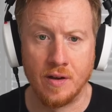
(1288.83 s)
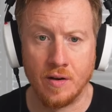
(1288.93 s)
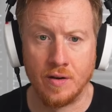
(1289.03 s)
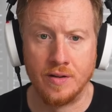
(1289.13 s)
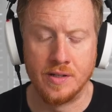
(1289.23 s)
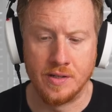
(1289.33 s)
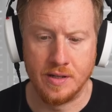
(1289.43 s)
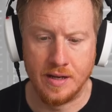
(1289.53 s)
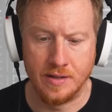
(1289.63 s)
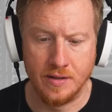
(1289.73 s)
cons,
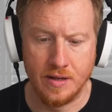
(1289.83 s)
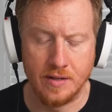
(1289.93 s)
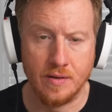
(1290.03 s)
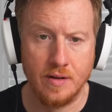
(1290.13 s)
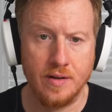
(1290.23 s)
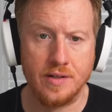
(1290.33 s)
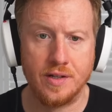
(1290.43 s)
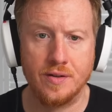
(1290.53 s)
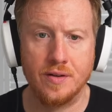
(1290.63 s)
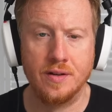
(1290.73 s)
as you alluded
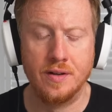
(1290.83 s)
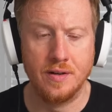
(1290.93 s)
to,